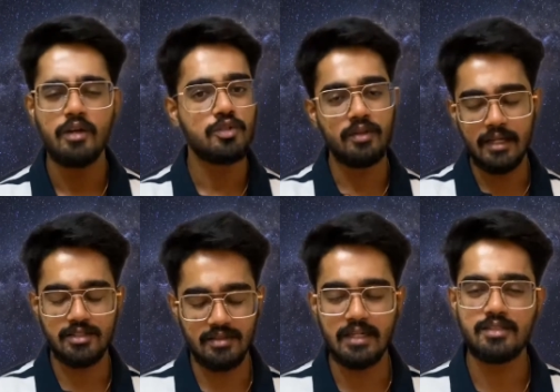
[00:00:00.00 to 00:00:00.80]
So
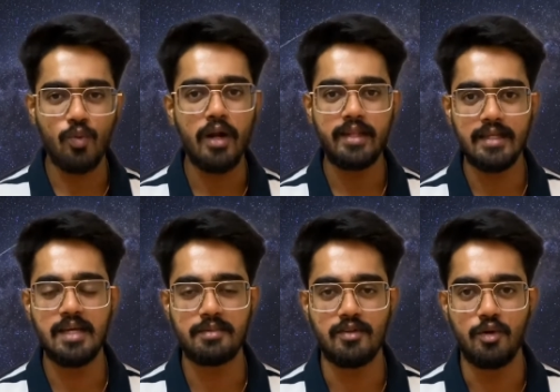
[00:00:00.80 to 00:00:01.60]
that's that's what the
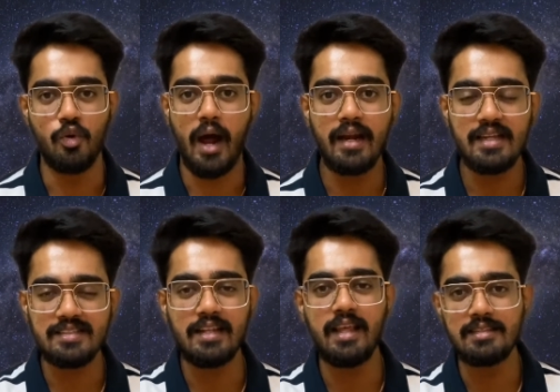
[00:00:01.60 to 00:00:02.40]
examiners will do.
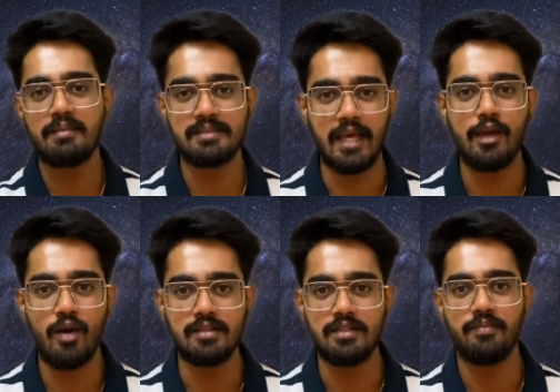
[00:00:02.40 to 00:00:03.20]
Understand the examiner
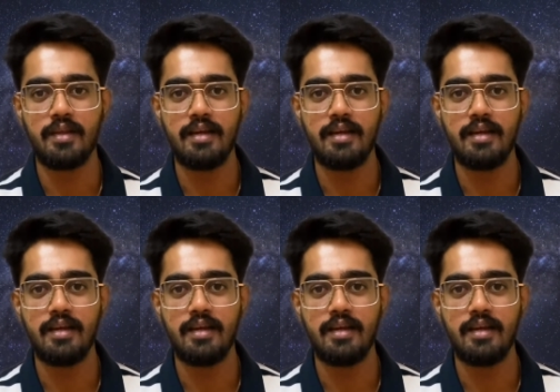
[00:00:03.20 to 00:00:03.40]
psychology.